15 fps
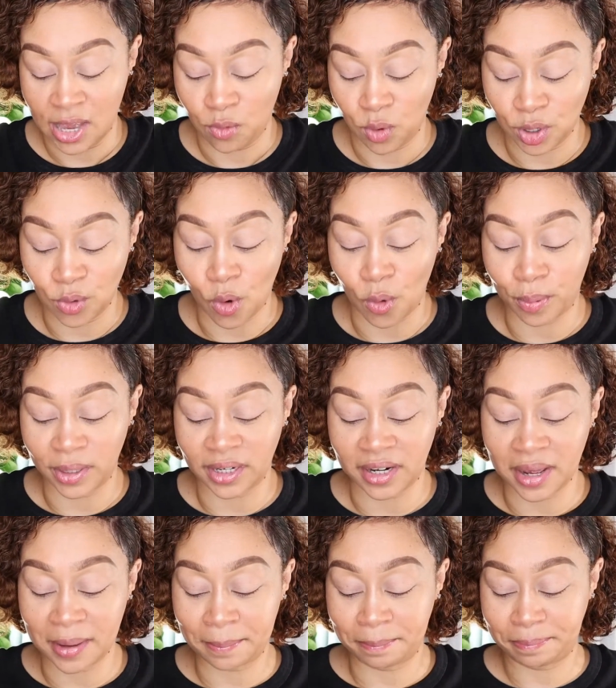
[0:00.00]
when you open it
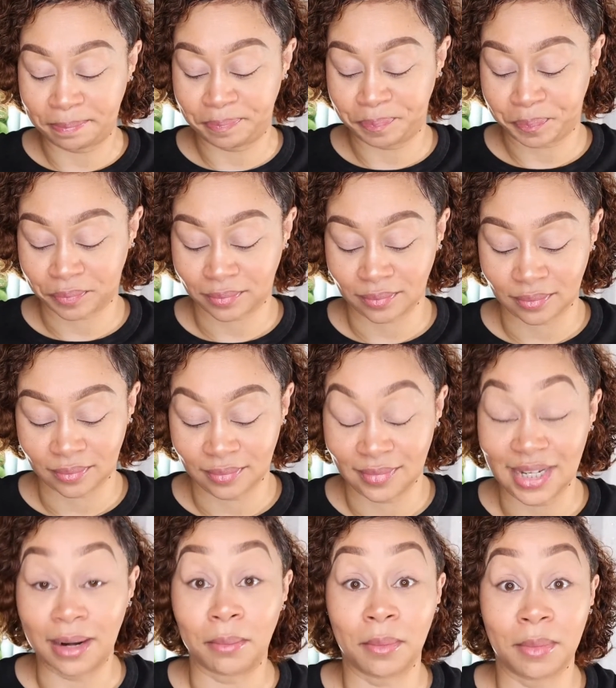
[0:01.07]
up,
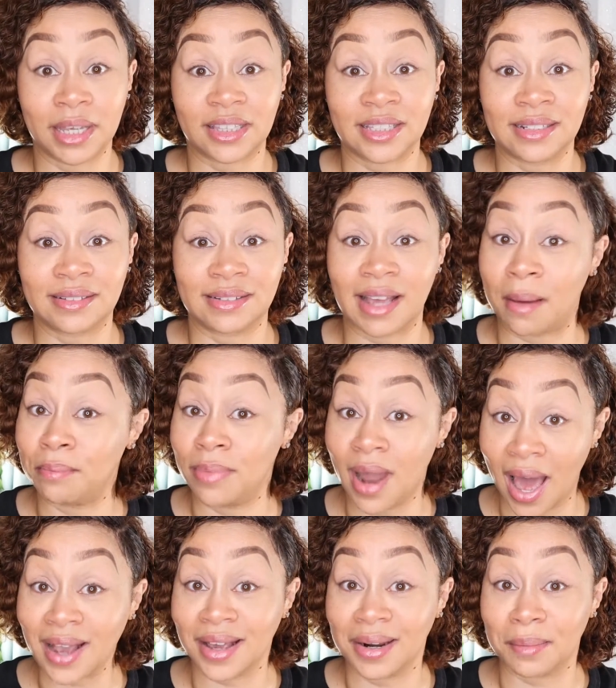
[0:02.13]
I'm make the I'm
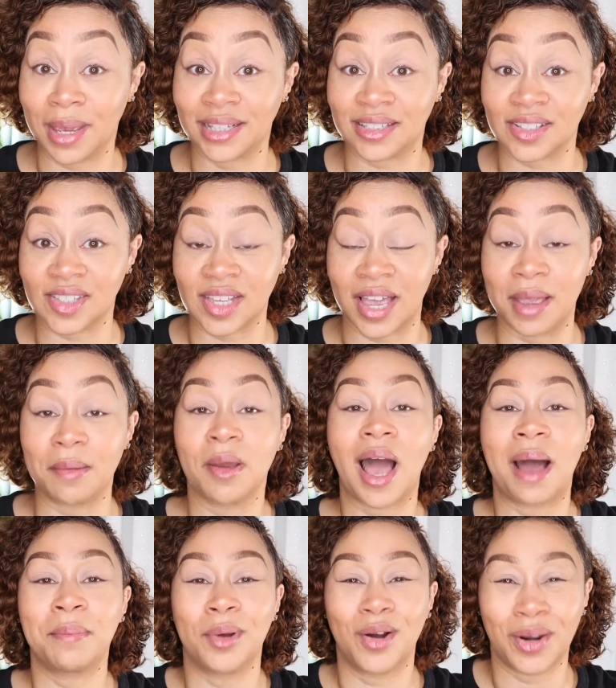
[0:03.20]
not gonna make the same
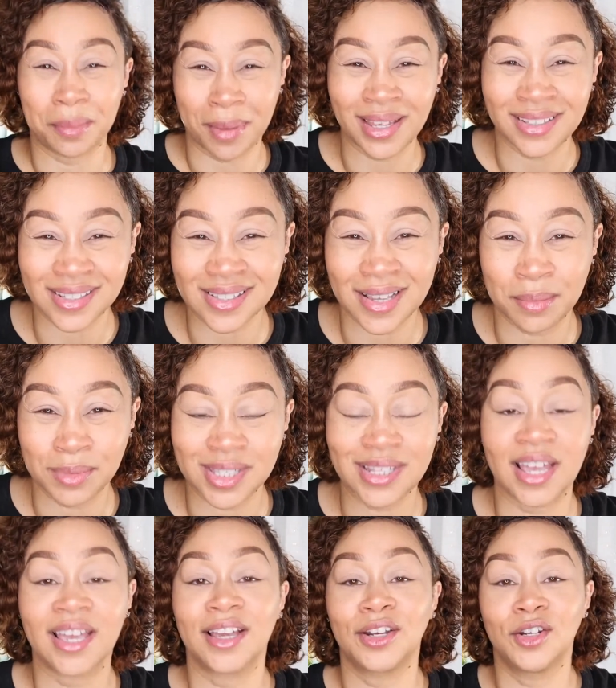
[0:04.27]
I'm gonna make the same
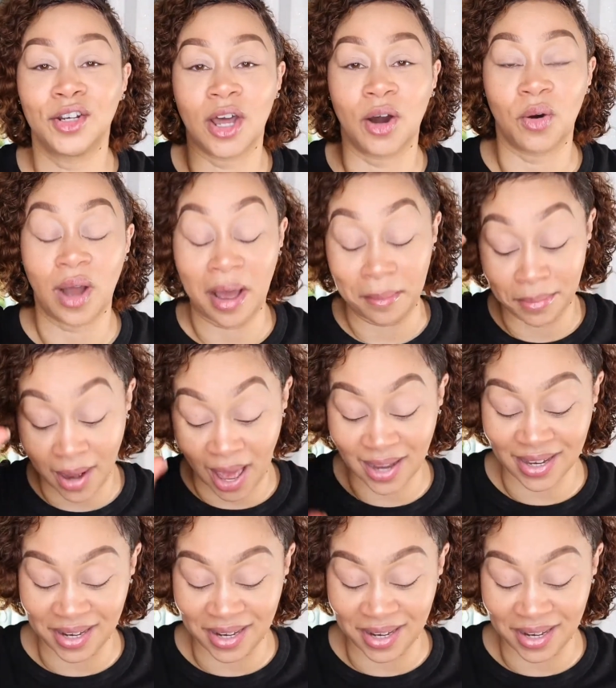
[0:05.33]
mistake no I'm not